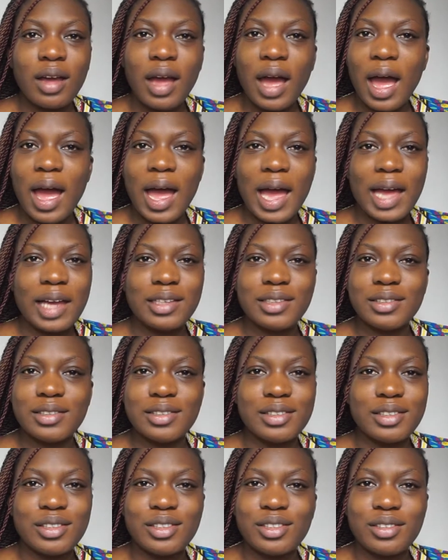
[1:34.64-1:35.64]
and
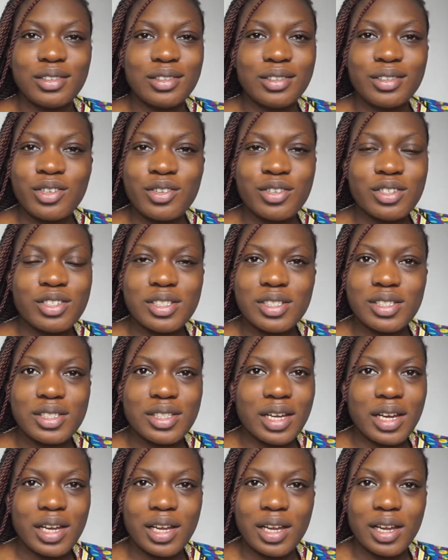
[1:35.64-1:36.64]
you're just
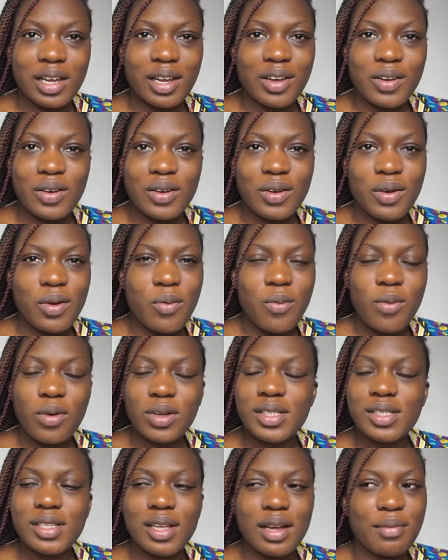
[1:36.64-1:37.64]
like,
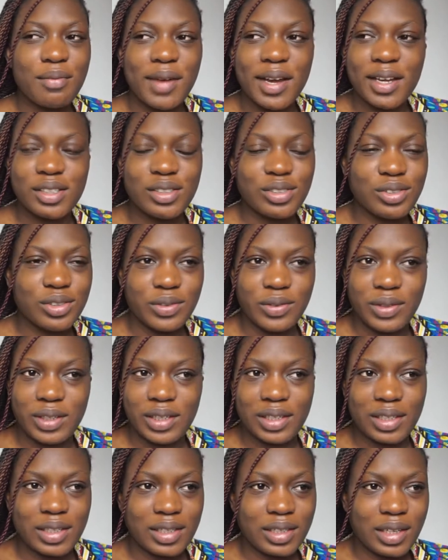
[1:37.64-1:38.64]
what am I doing?